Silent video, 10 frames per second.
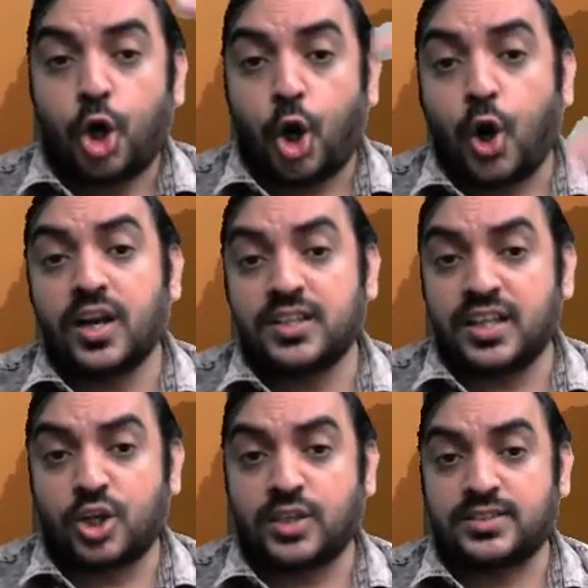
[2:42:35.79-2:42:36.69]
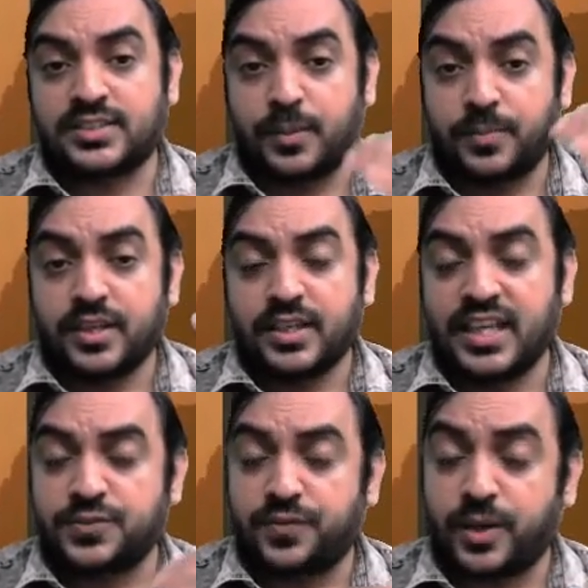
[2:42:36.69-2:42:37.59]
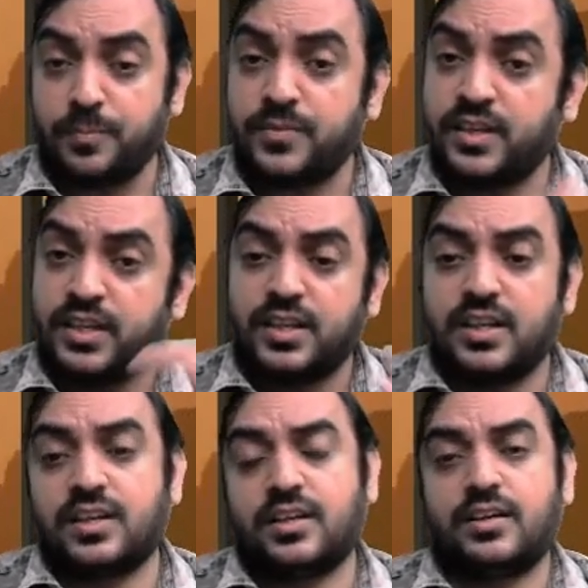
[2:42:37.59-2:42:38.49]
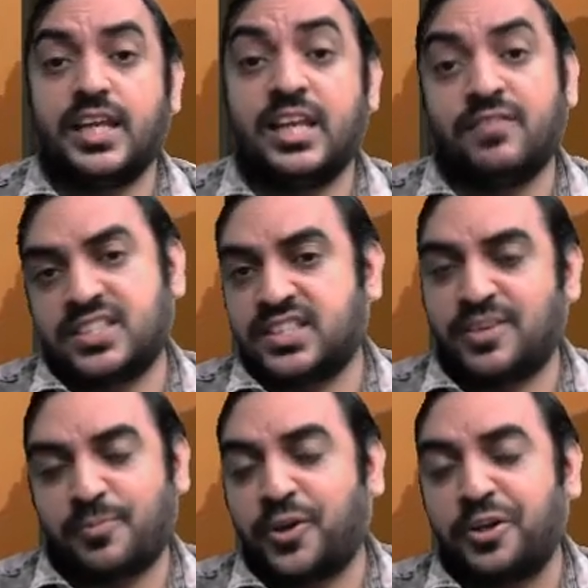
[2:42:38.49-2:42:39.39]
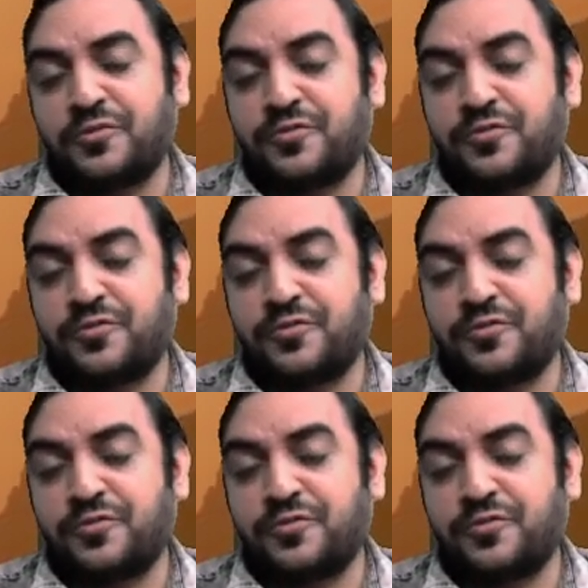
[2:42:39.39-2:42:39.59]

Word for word: All other concept is from uh, investor point of